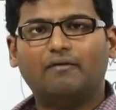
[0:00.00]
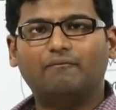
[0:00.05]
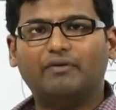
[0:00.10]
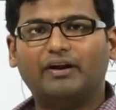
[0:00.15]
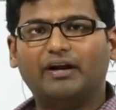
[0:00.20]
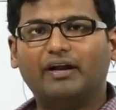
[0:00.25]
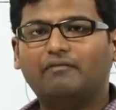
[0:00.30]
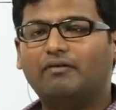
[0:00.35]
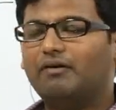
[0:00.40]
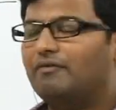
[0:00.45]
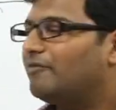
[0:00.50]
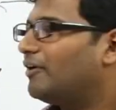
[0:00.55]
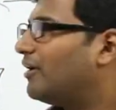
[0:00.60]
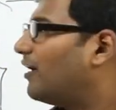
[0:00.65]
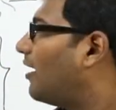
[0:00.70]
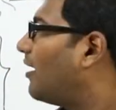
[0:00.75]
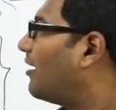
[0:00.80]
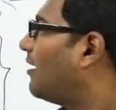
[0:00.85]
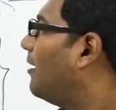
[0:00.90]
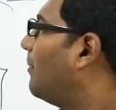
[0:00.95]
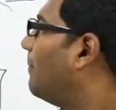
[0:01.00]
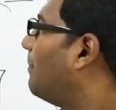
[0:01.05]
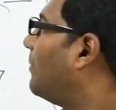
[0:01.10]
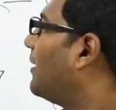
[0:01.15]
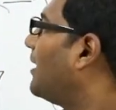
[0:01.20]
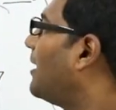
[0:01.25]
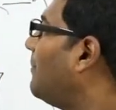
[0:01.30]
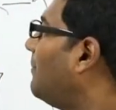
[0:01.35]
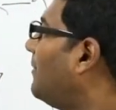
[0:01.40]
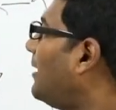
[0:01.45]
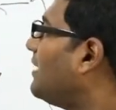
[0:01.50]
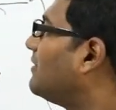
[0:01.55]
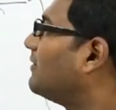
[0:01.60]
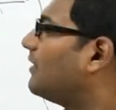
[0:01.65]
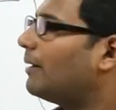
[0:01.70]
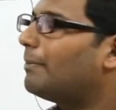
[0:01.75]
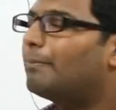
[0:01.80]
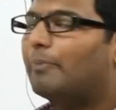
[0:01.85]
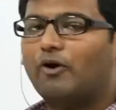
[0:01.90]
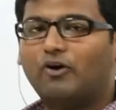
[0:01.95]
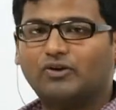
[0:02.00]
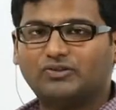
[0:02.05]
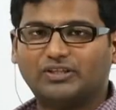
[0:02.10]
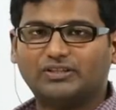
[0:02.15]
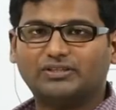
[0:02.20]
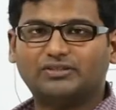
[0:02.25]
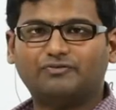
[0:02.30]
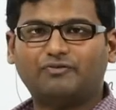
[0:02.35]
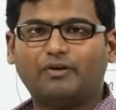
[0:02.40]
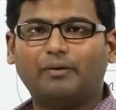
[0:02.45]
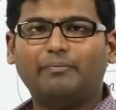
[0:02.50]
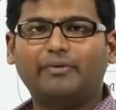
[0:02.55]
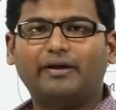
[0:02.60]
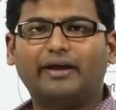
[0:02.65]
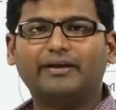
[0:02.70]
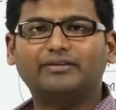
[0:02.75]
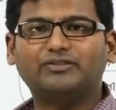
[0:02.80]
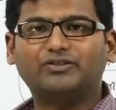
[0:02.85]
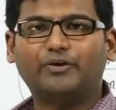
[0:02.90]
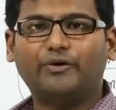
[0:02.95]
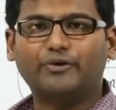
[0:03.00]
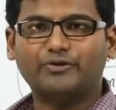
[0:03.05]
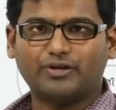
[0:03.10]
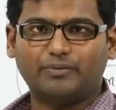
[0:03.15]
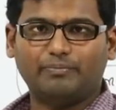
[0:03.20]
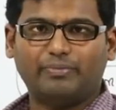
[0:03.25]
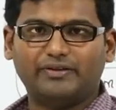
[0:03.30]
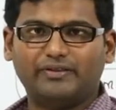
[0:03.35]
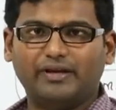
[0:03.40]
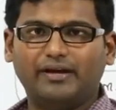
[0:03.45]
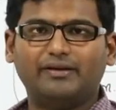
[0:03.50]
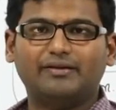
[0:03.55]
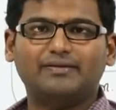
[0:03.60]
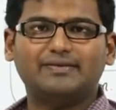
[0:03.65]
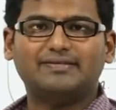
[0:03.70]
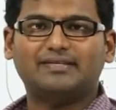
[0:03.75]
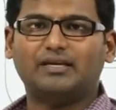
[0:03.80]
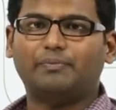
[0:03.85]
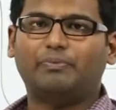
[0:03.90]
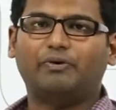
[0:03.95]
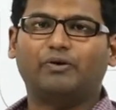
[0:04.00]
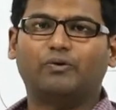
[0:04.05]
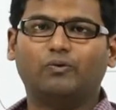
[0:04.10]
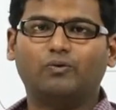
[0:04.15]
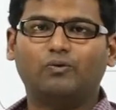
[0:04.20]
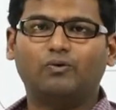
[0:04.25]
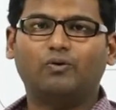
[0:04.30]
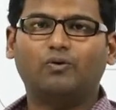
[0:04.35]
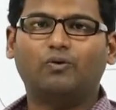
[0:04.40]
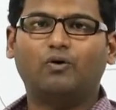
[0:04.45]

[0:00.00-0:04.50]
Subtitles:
whenever we are preempting that process from execution by the CPU.